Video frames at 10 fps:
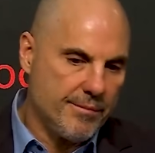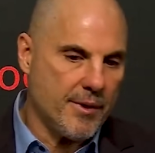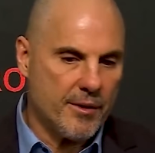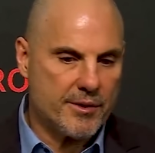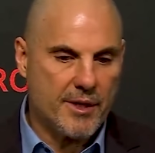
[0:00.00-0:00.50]

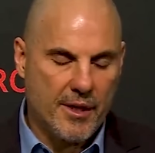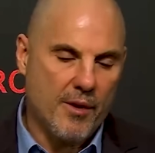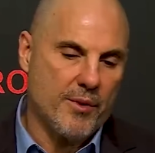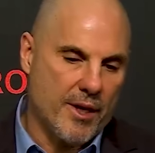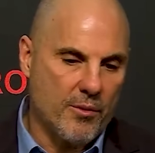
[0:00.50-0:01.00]
You know, saying
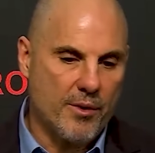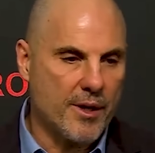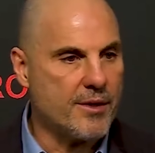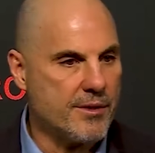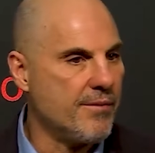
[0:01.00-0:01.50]
that, we got to
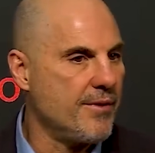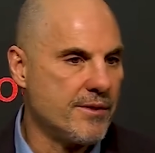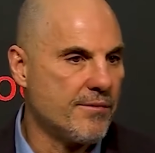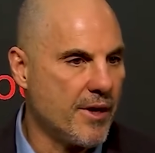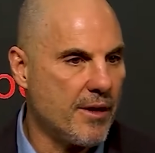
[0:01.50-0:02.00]
work on his
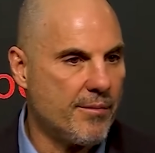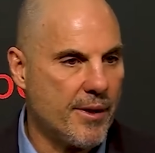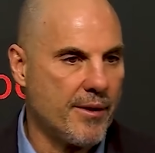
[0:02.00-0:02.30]
defensive game.